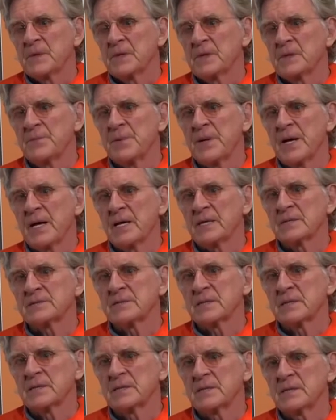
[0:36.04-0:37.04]
in the
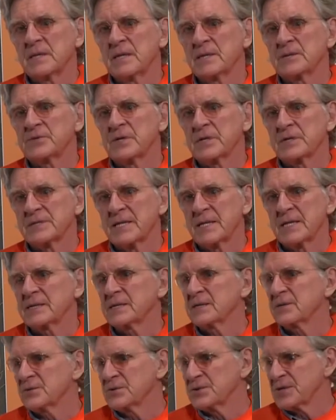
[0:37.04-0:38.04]
past, and he had translated
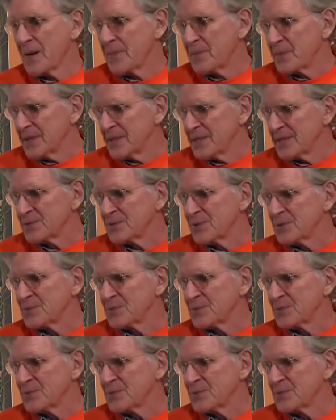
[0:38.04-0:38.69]
it into Japanese,